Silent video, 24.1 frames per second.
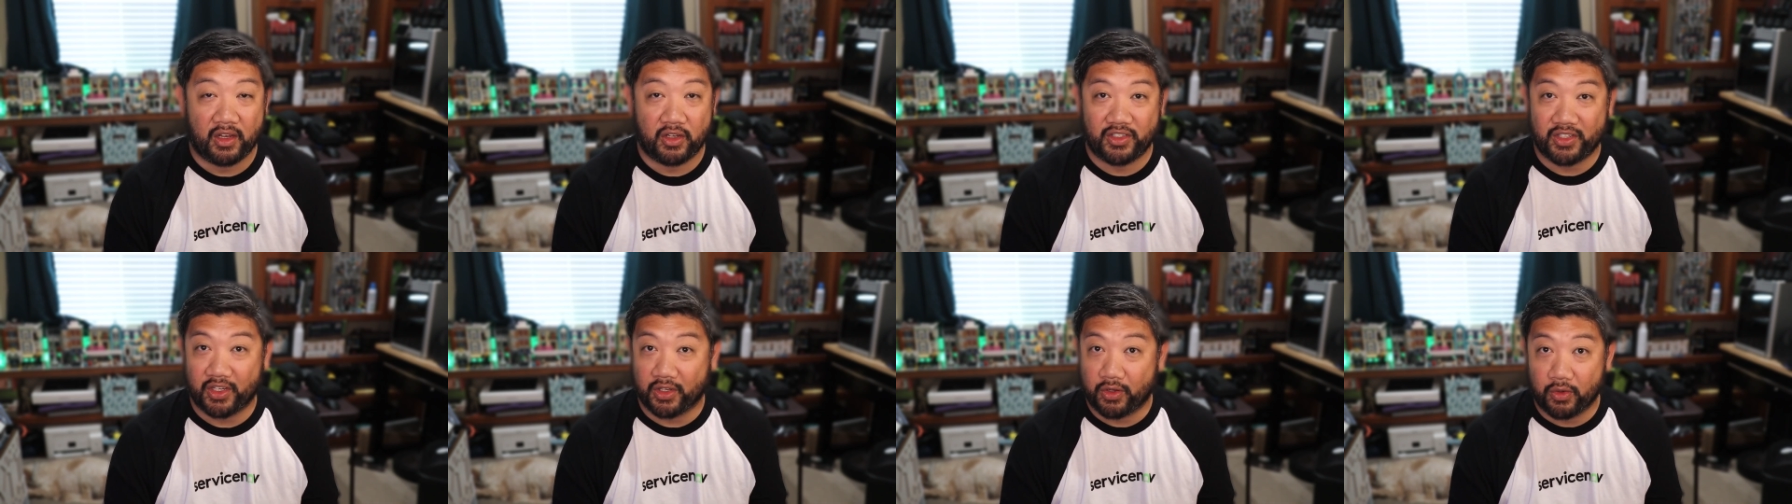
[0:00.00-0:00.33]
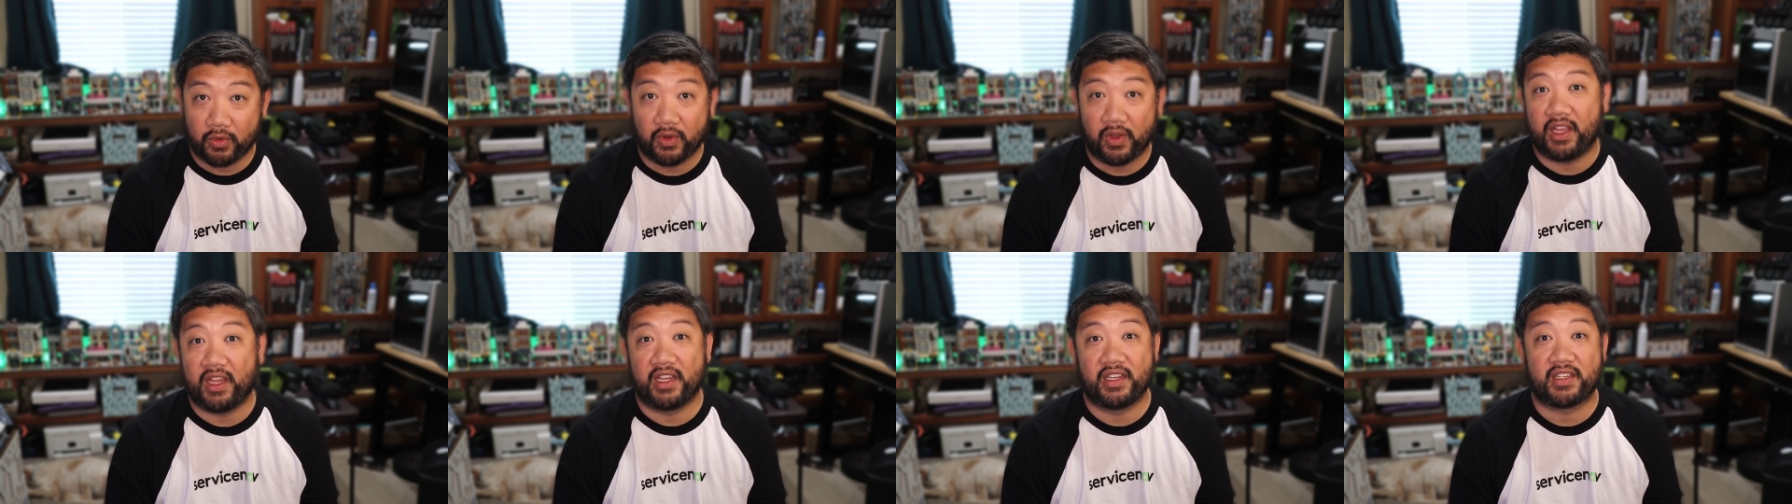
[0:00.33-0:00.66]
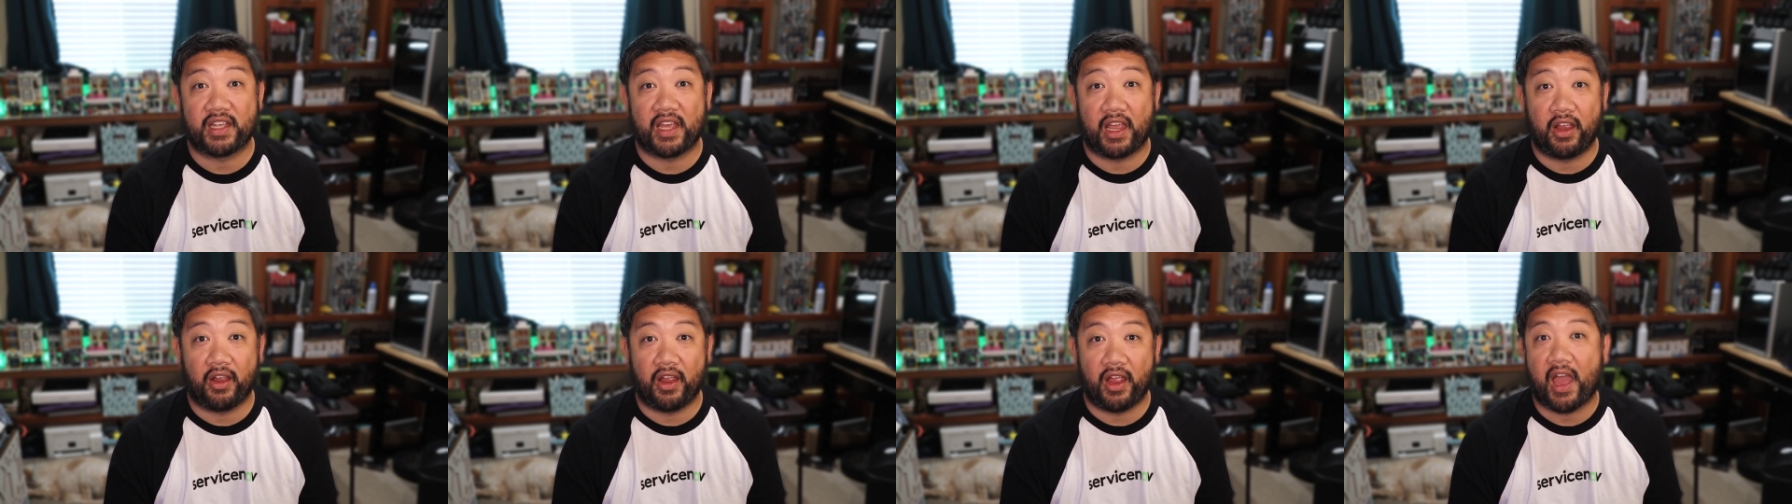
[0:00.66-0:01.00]
to create
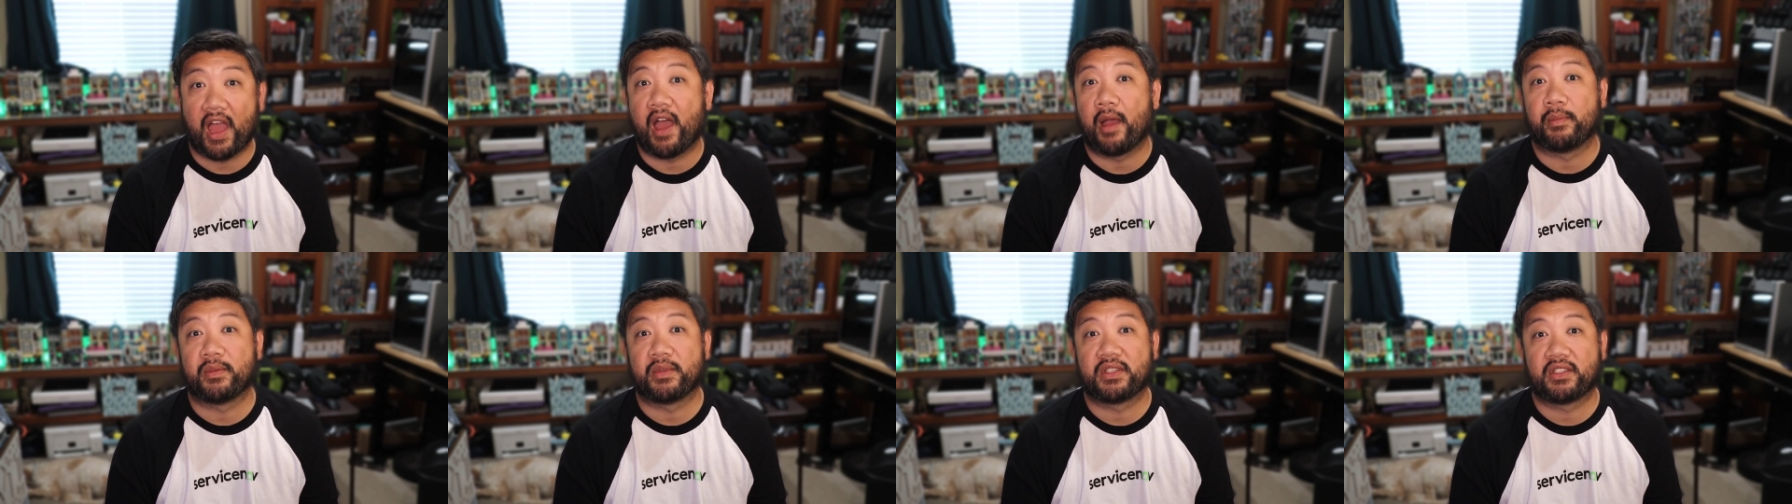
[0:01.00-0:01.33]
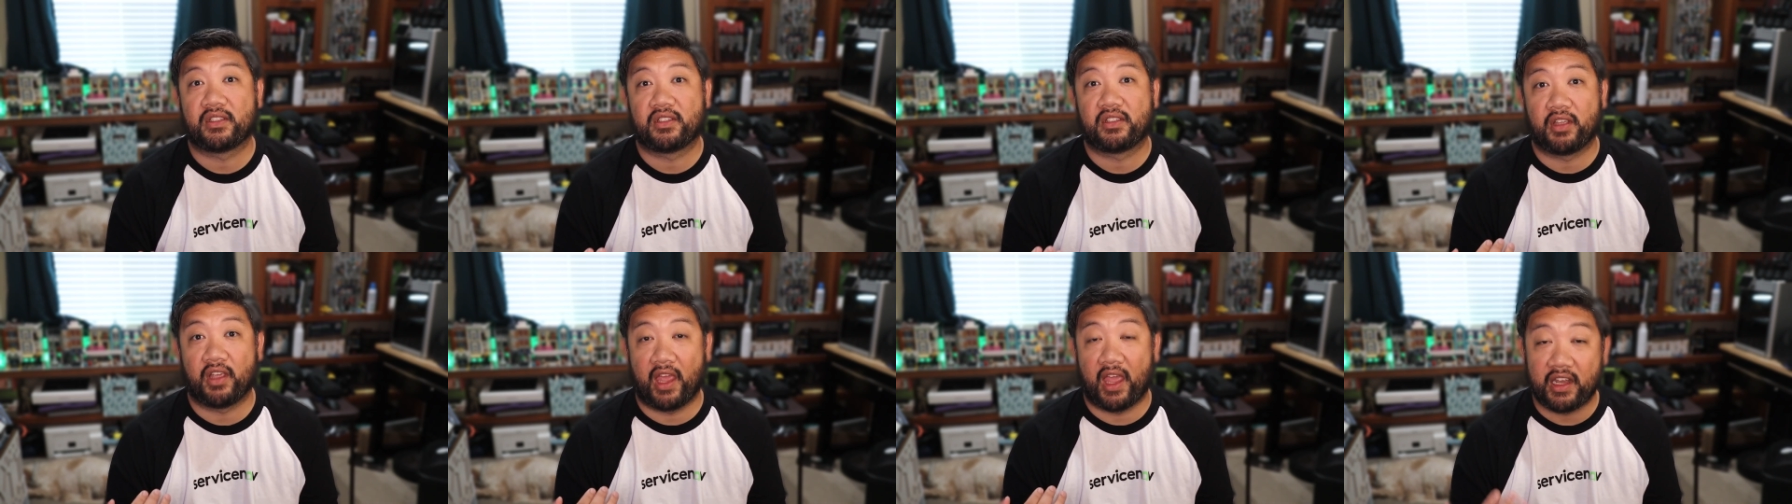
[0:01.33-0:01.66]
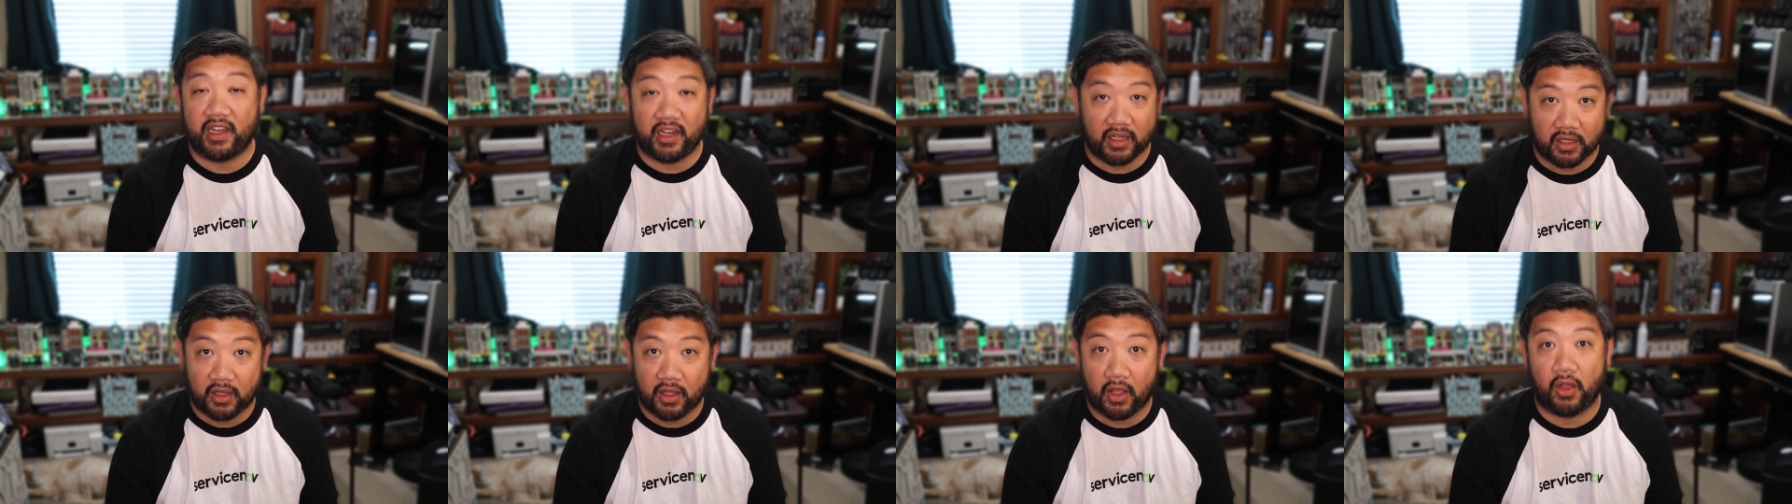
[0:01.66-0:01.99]
entire apps, to
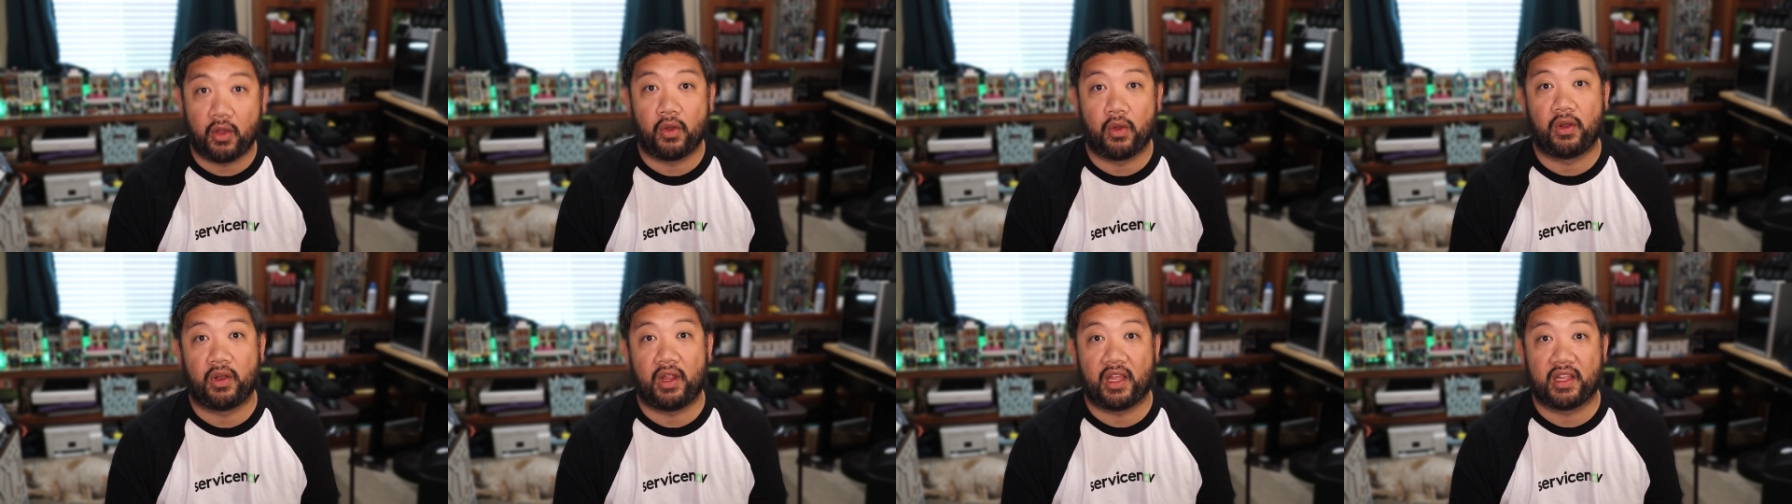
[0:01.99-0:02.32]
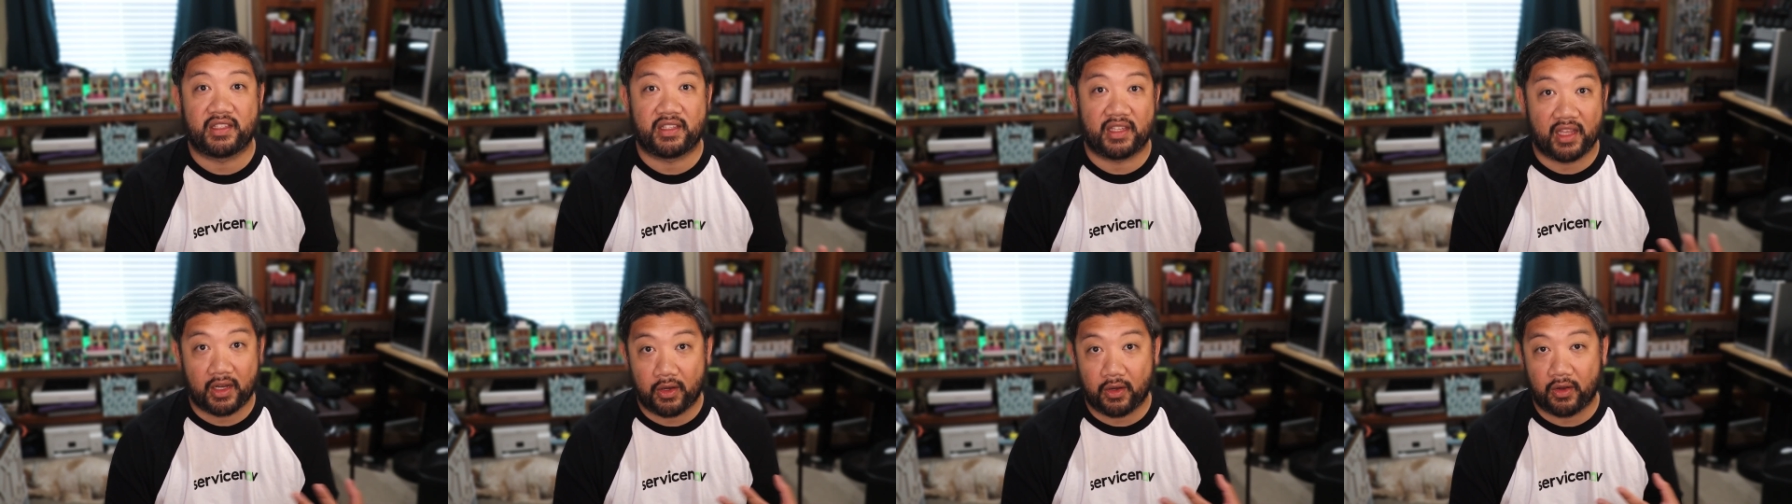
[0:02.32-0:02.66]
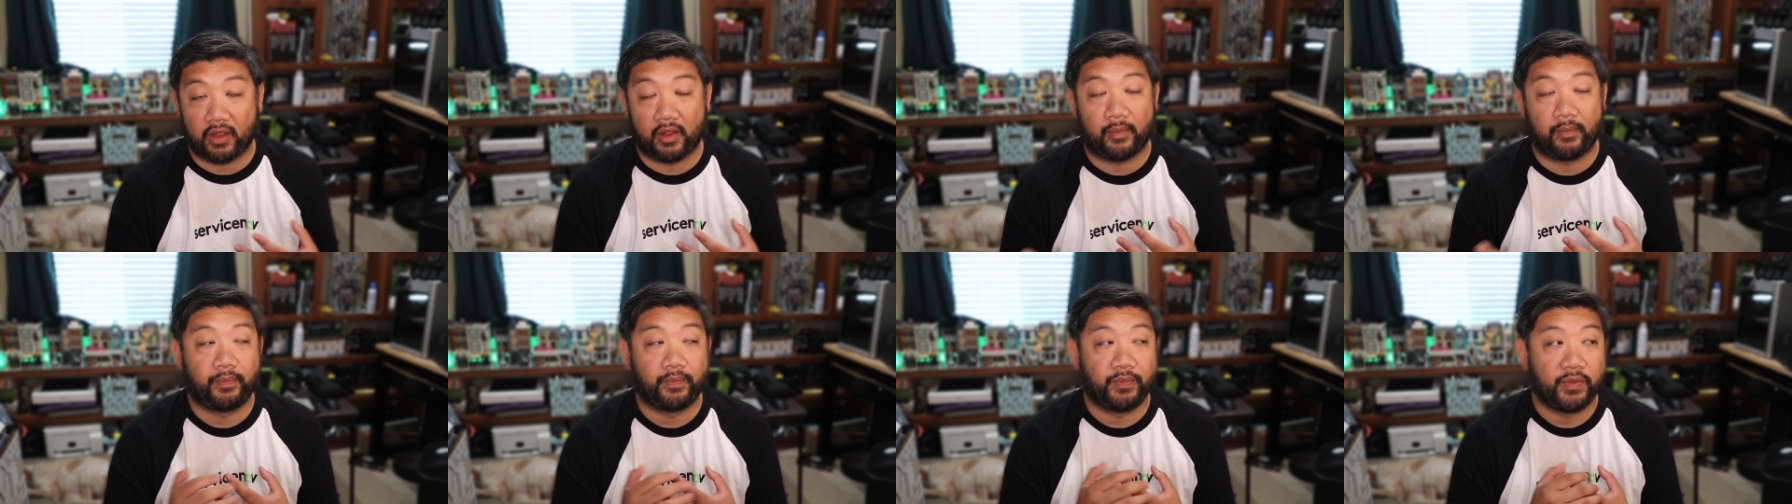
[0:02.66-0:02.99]
edit code, et
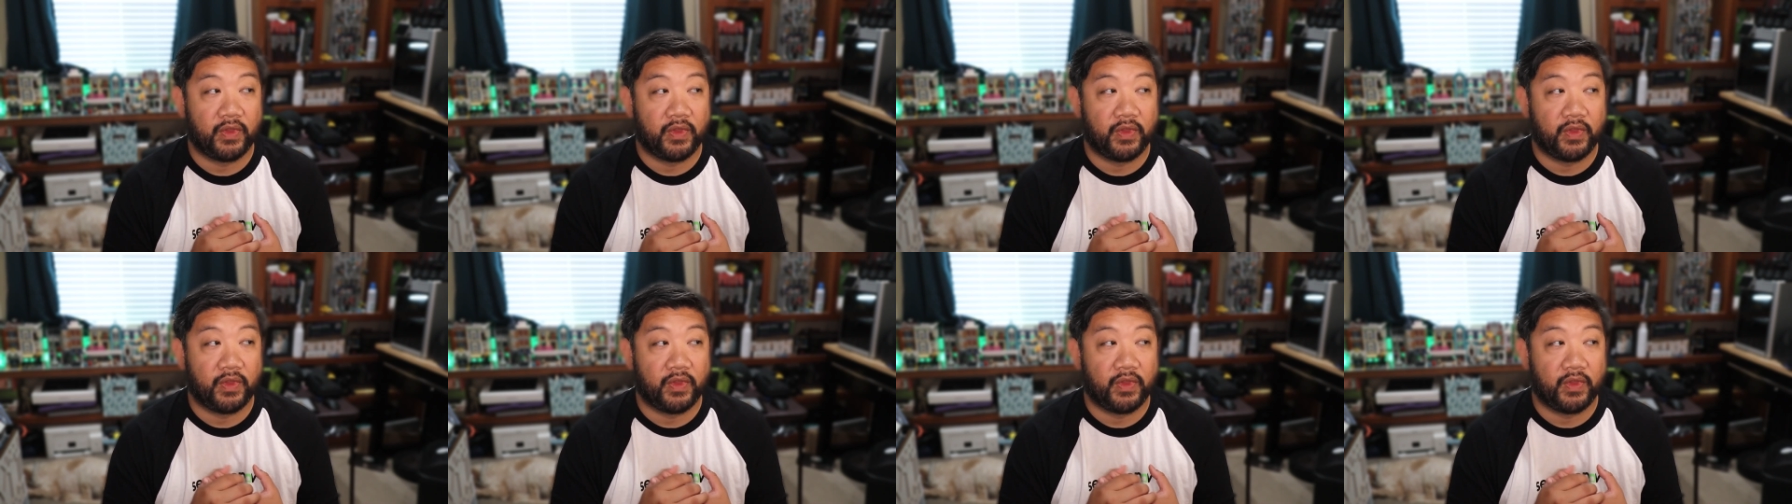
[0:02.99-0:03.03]
cetera.